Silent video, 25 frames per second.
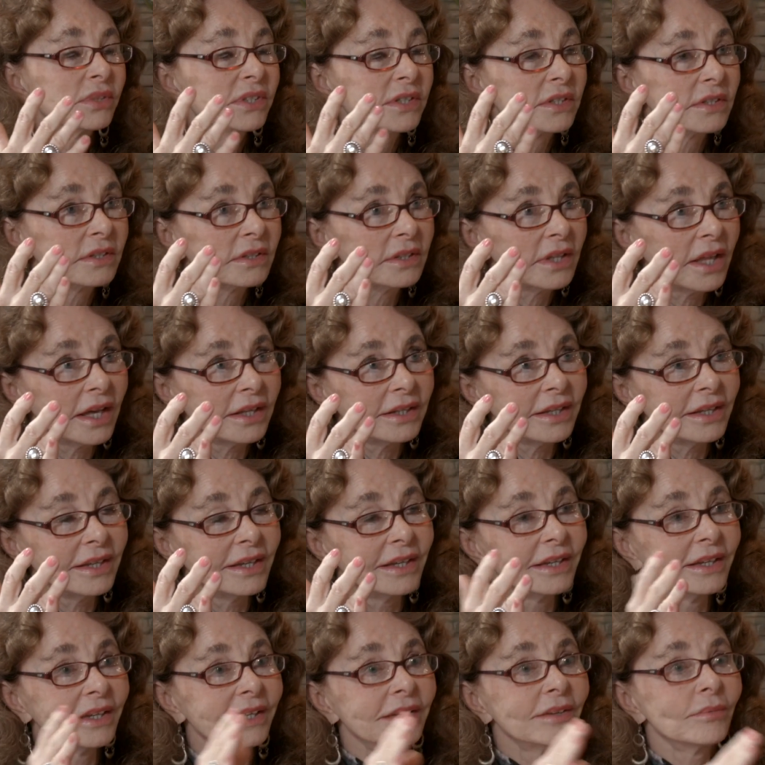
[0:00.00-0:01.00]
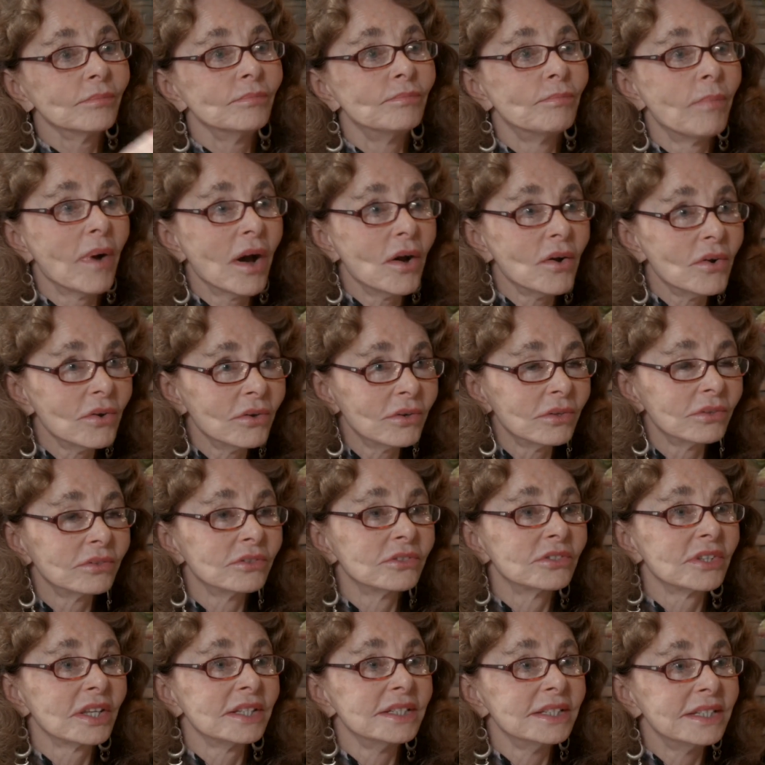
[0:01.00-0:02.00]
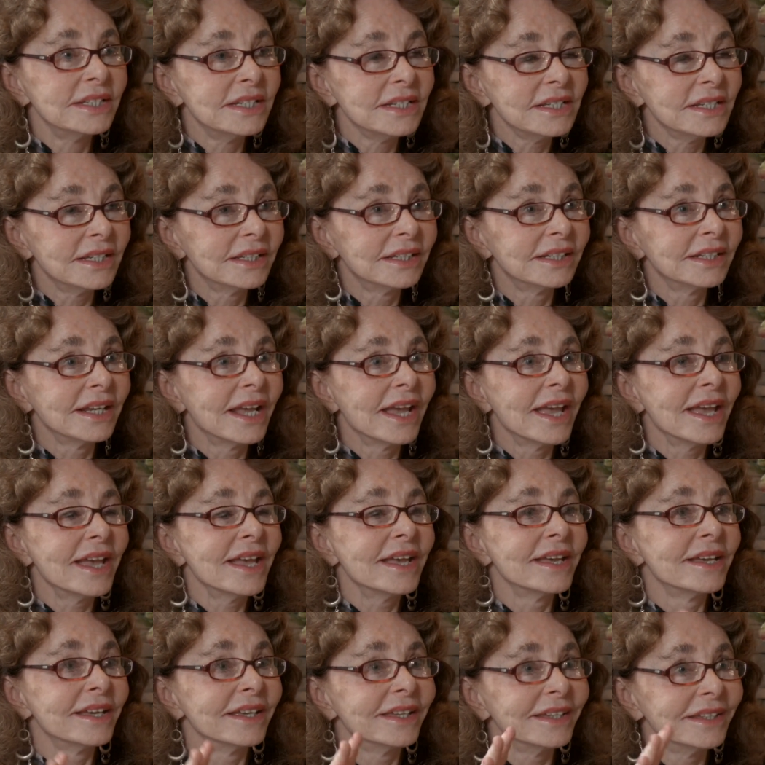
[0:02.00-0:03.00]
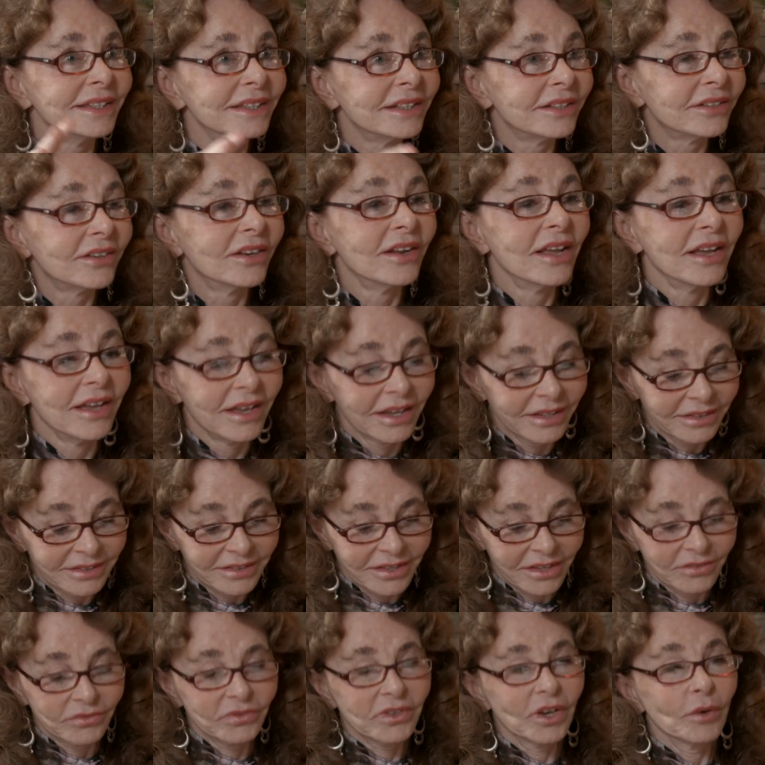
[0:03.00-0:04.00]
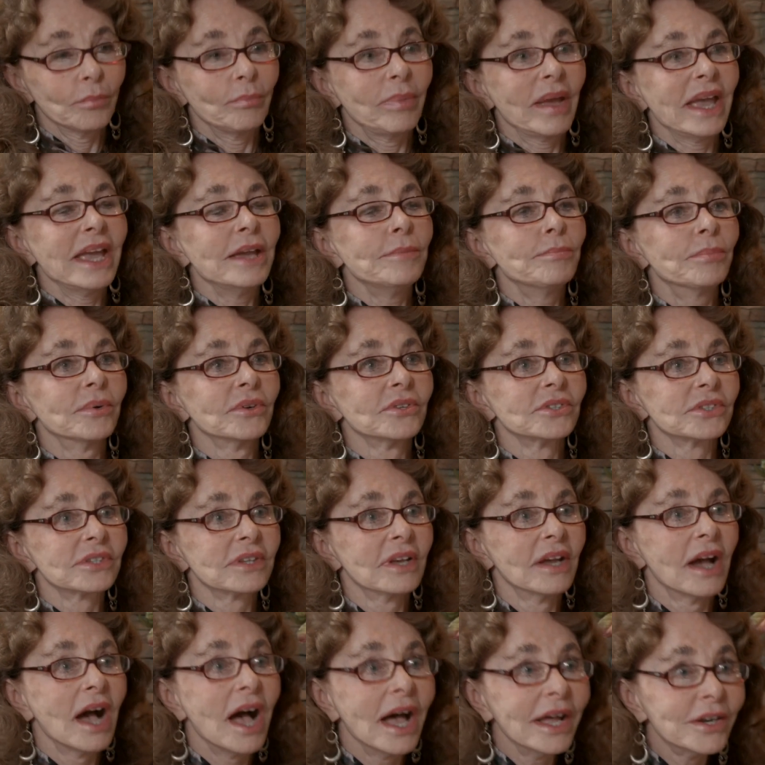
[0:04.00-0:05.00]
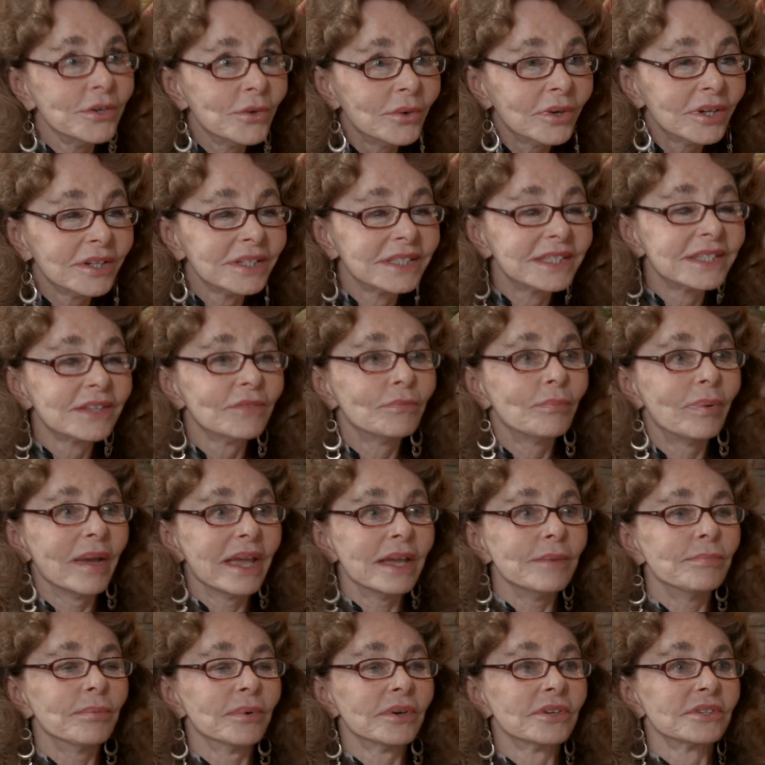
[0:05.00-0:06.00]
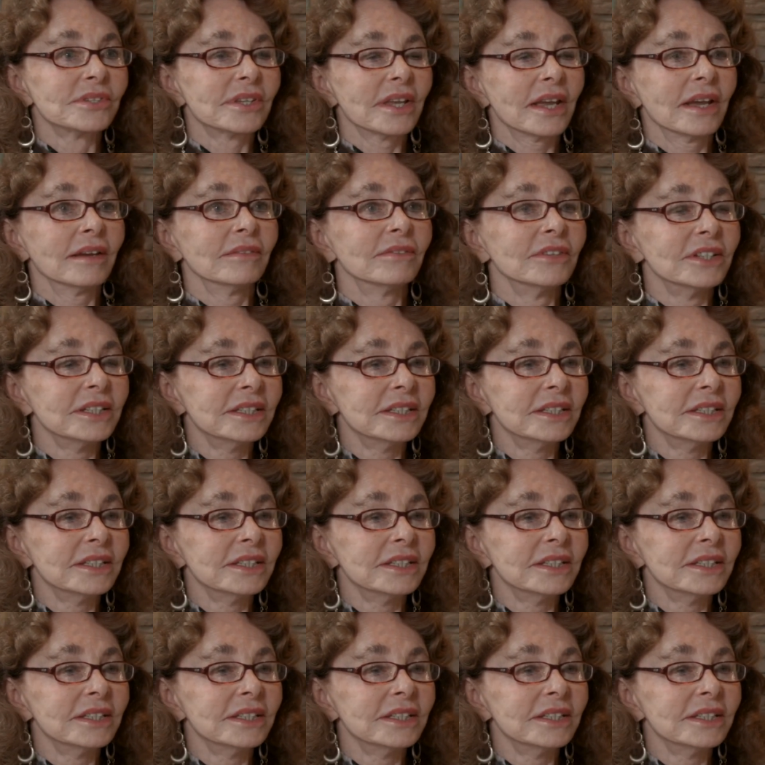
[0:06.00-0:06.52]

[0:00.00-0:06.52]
studying bones and DNA in their papers, hundreds of papers every